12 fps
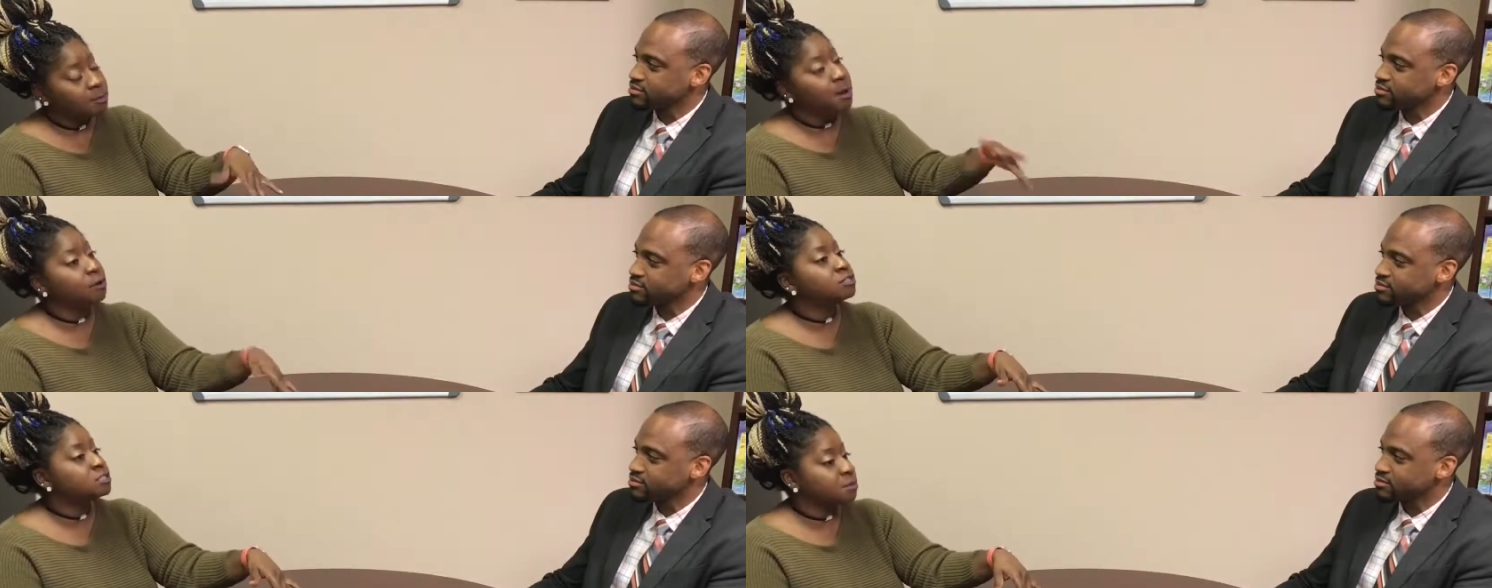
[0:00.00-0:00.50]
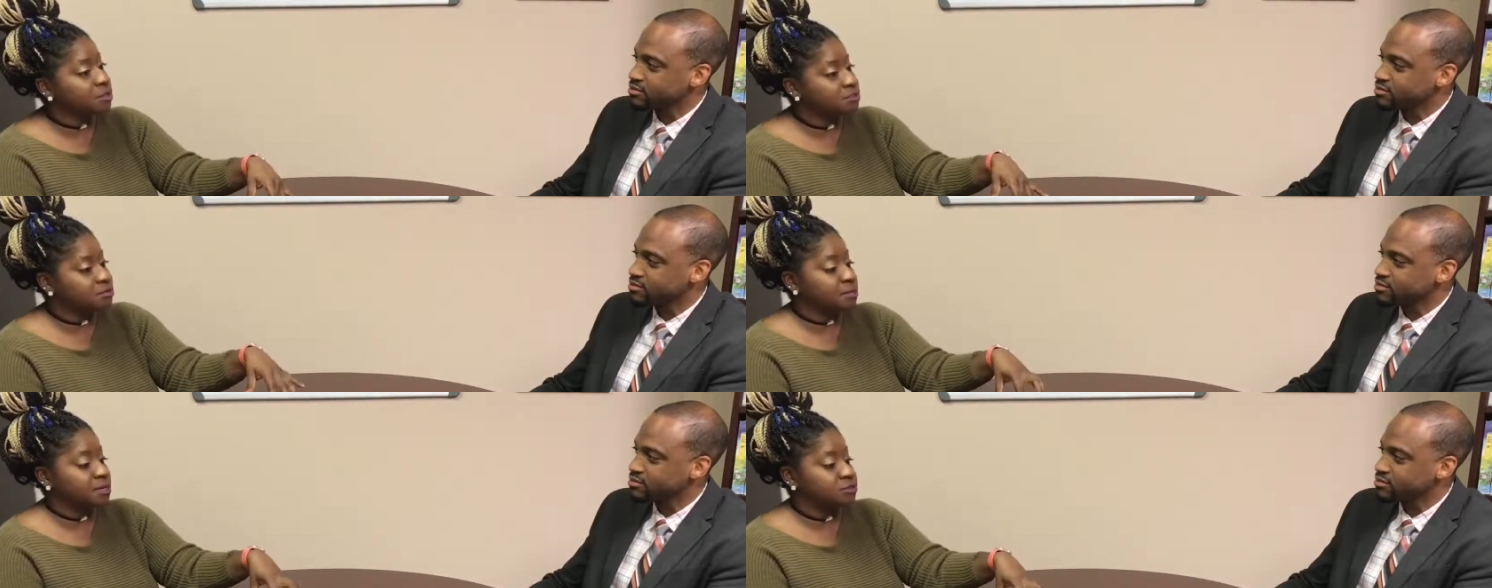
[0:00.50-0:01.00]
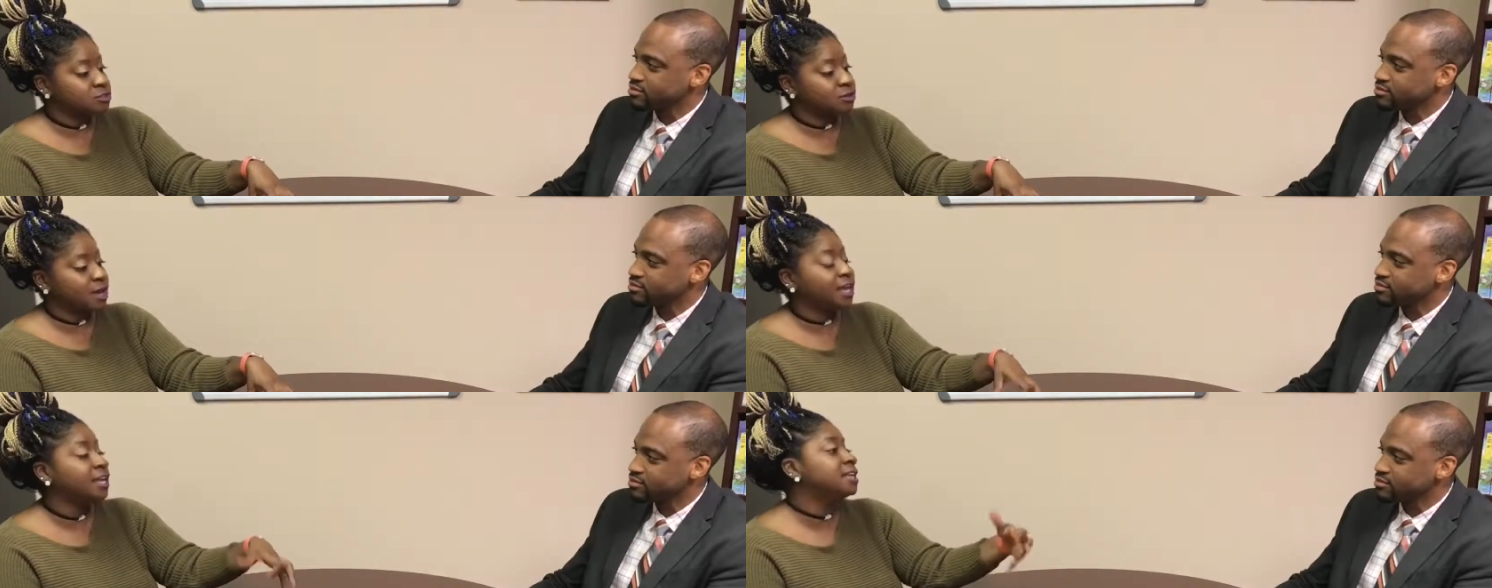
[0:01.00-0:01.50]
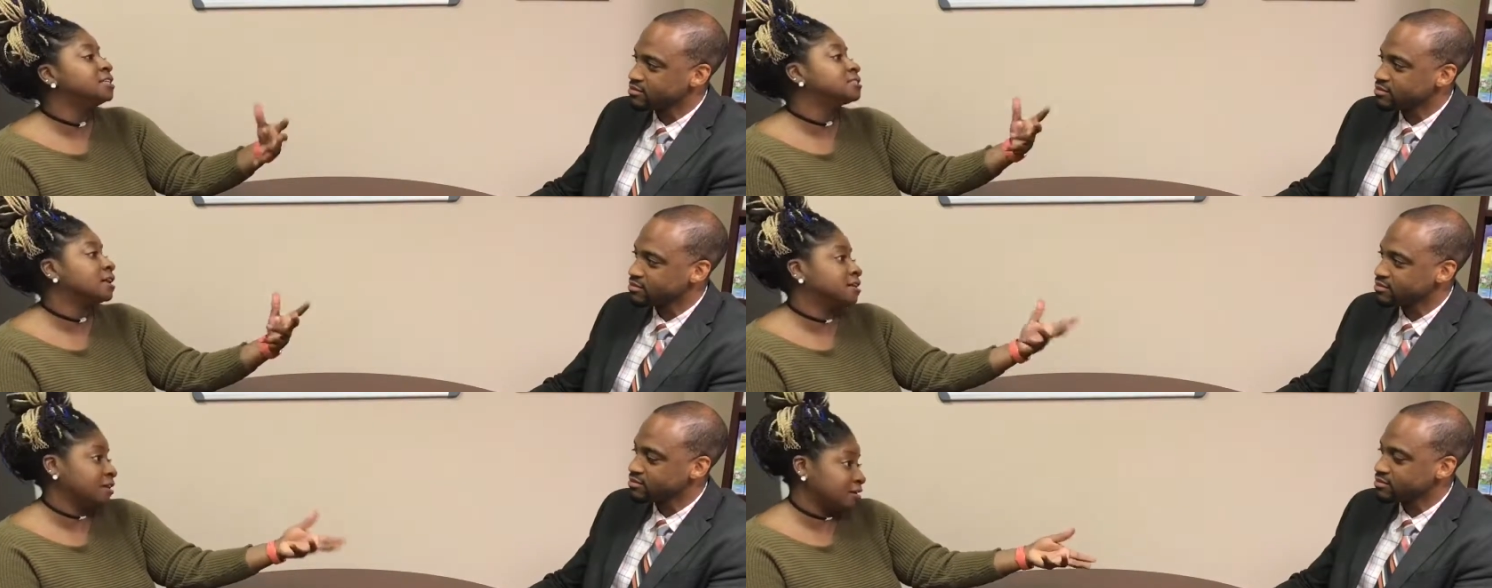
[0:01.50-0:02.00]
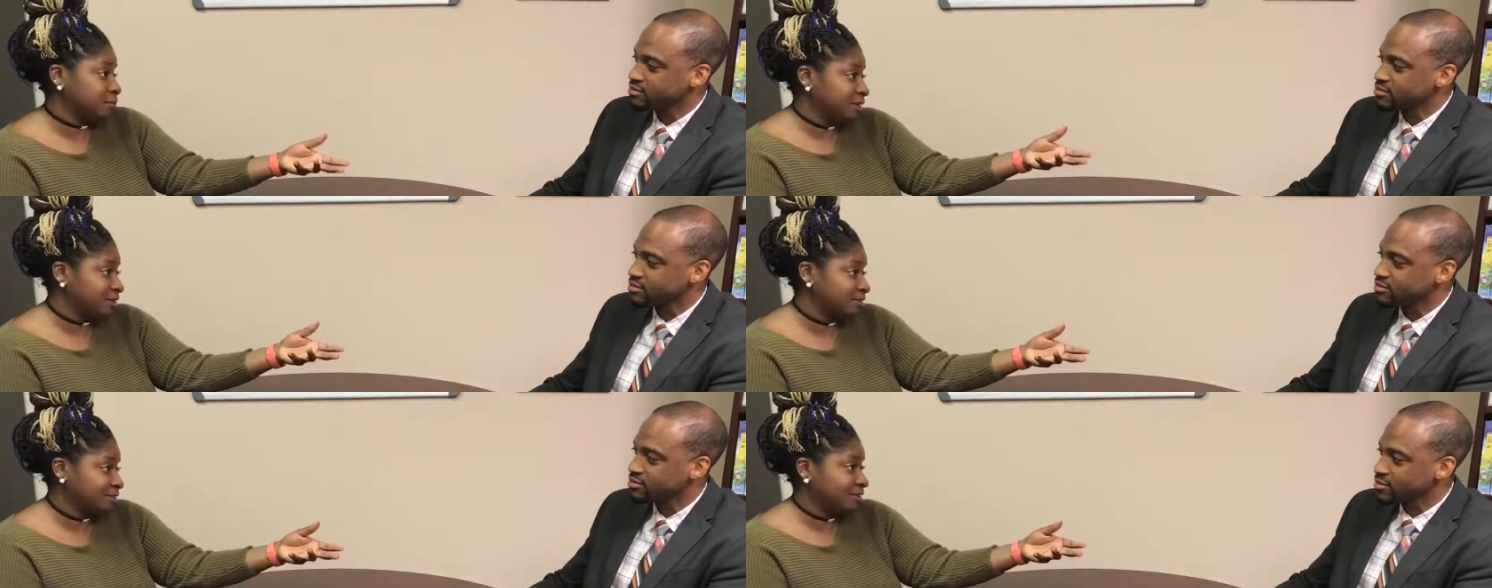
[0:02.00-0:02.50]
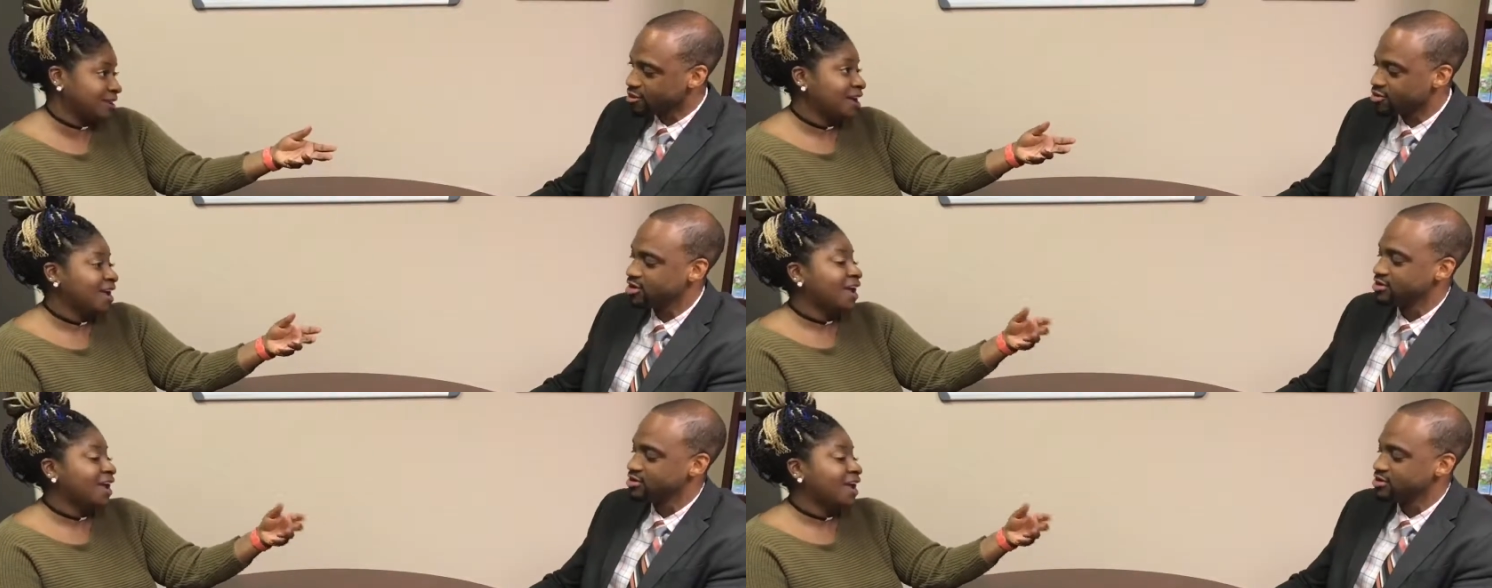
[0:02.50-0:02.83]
Speaker 1: my oldest brother's a minister, and he's a young minister.